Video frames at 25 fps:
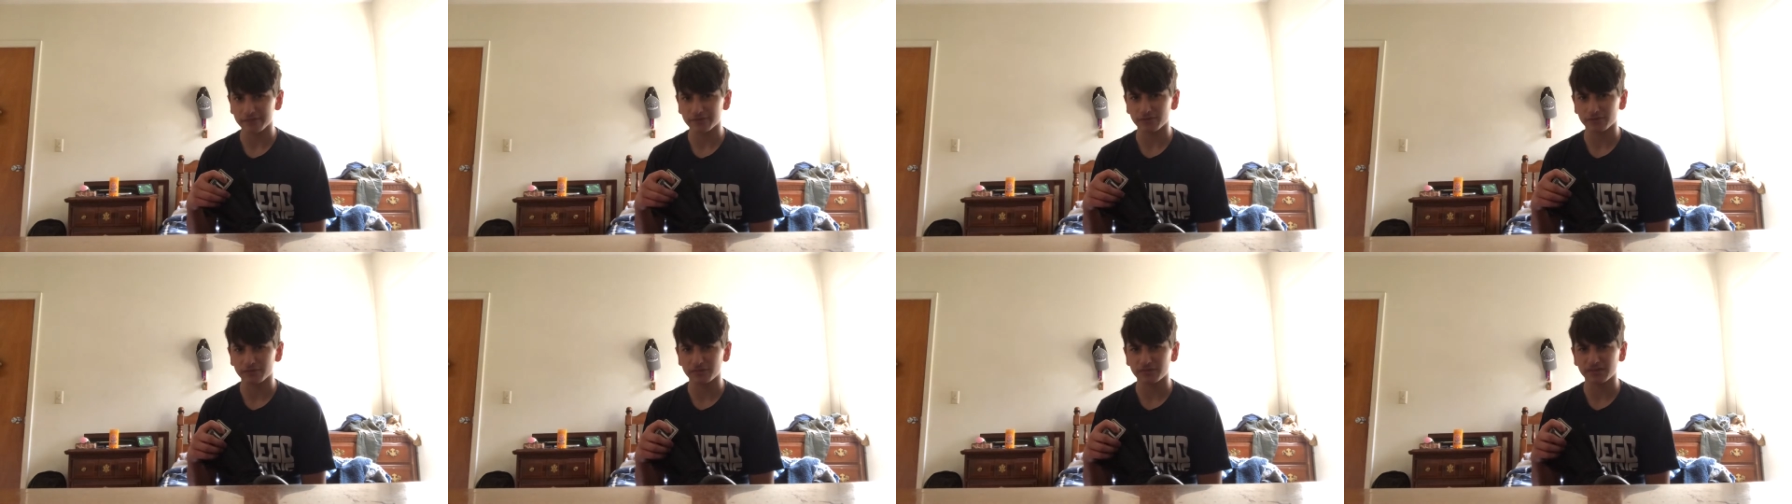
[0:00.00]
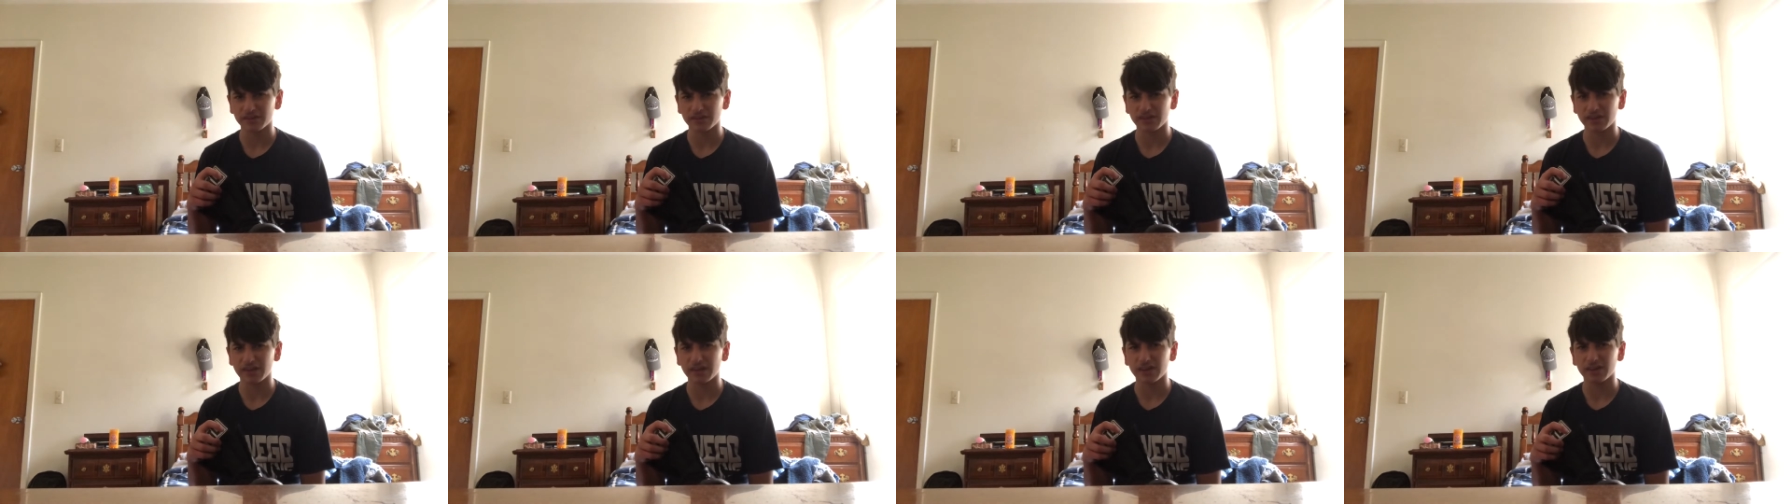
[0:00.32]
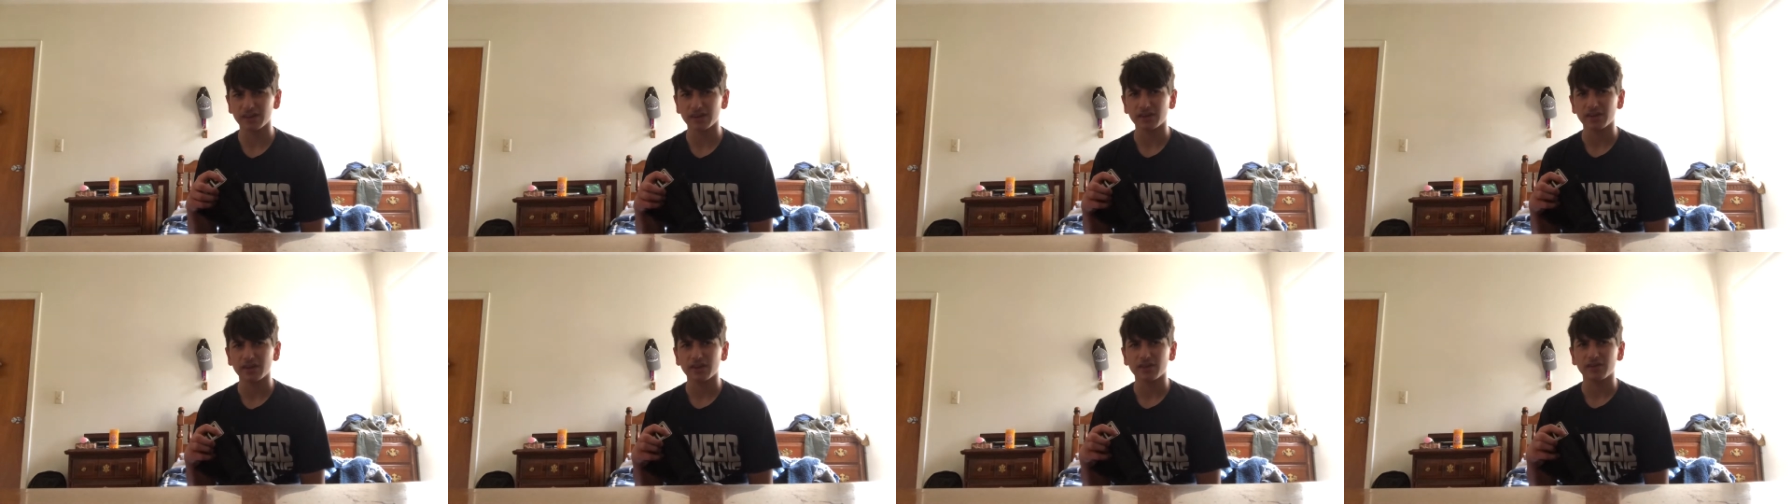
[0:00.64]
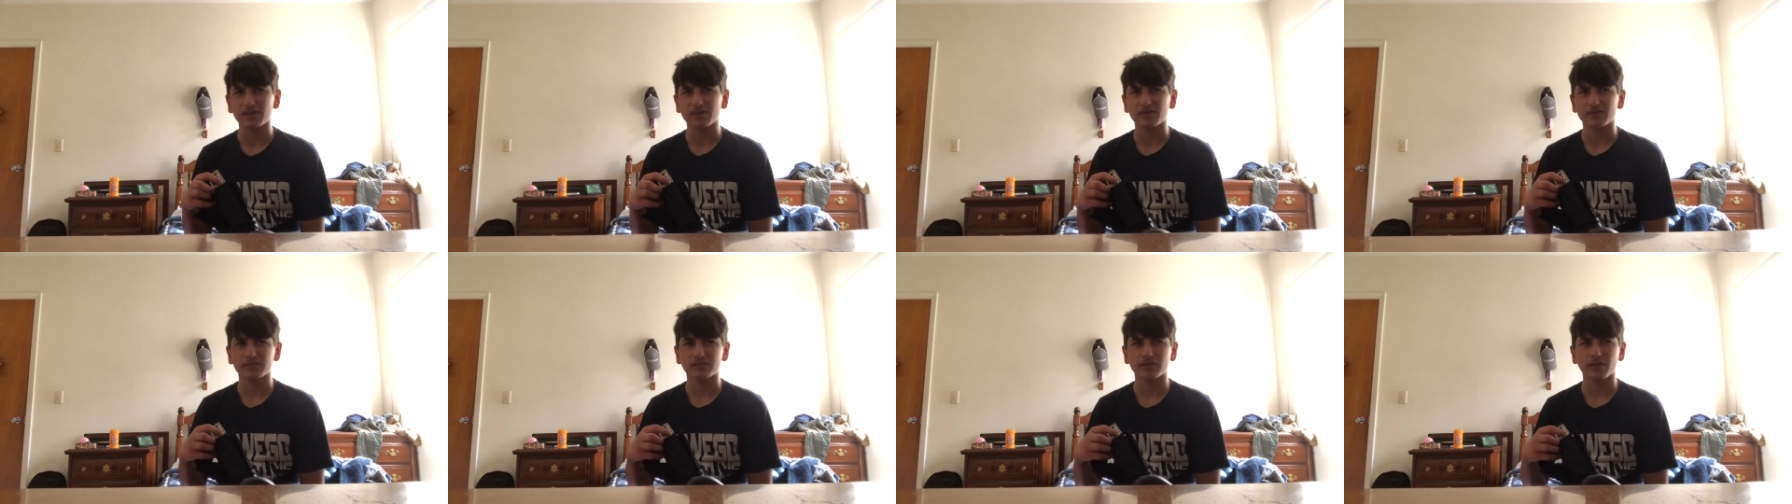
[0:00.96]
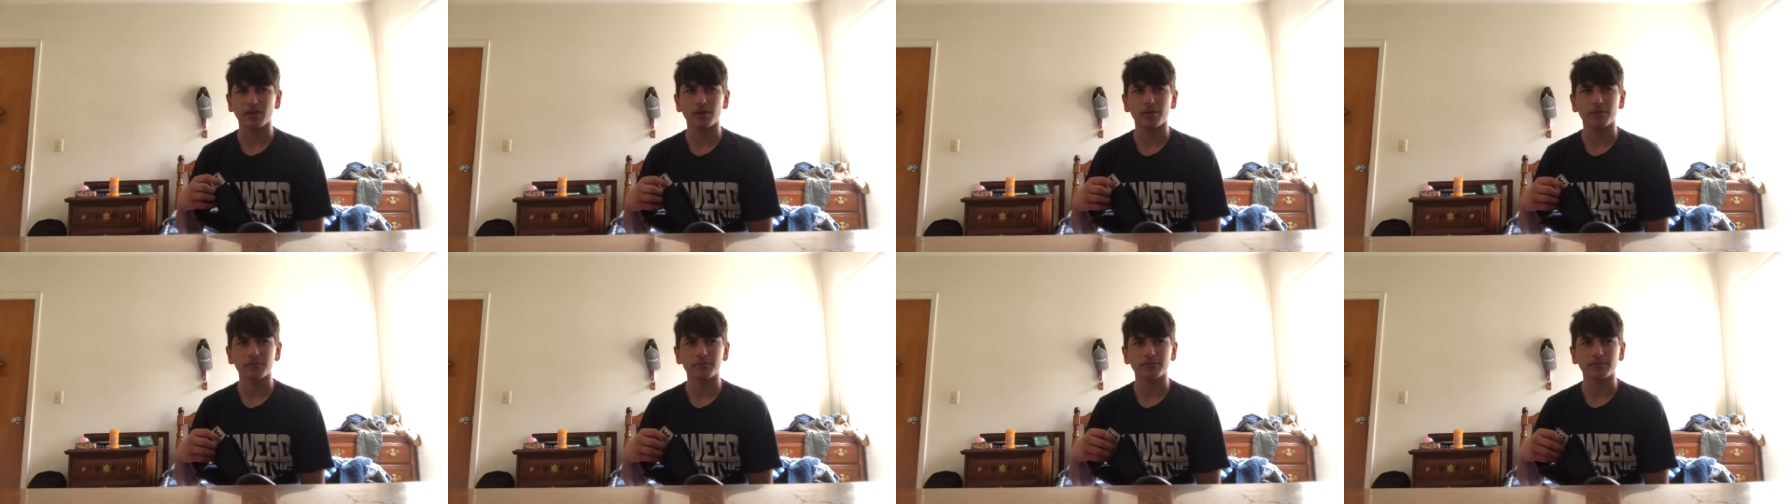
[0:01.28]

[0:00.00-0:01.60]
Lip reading: you'd see some,